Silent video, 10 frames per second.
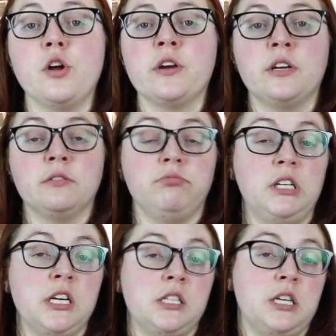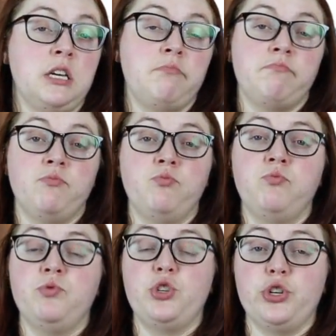look like they
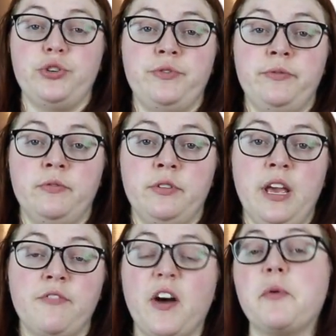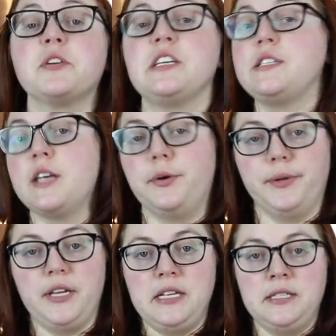should if I were to sell
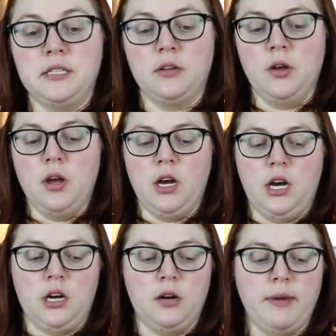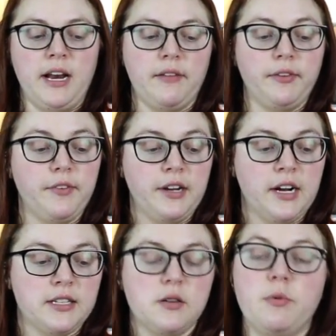these. I'd have to figure
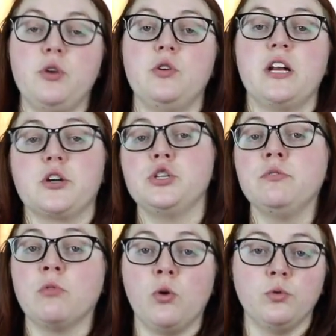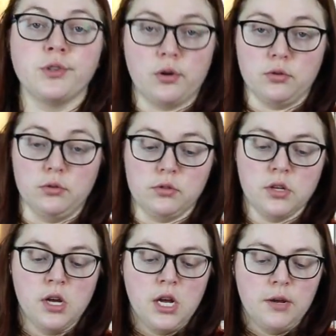out someone who could actually roll circles
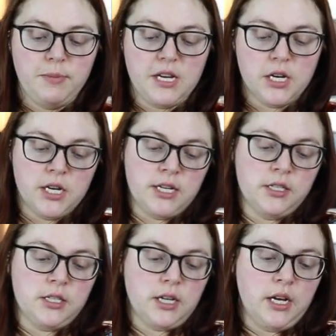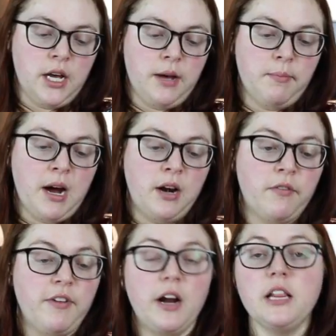because mine
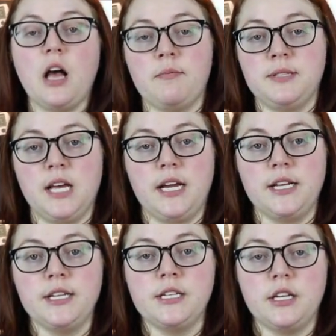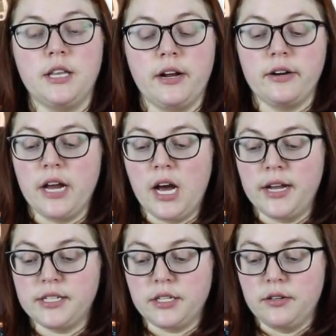are very lopsided. They're
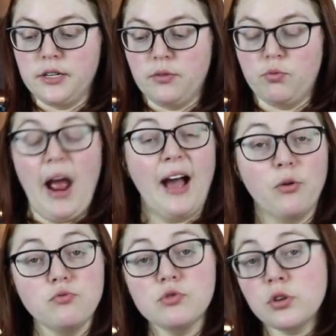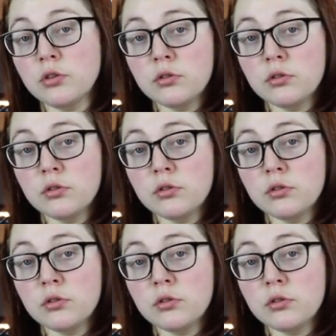not round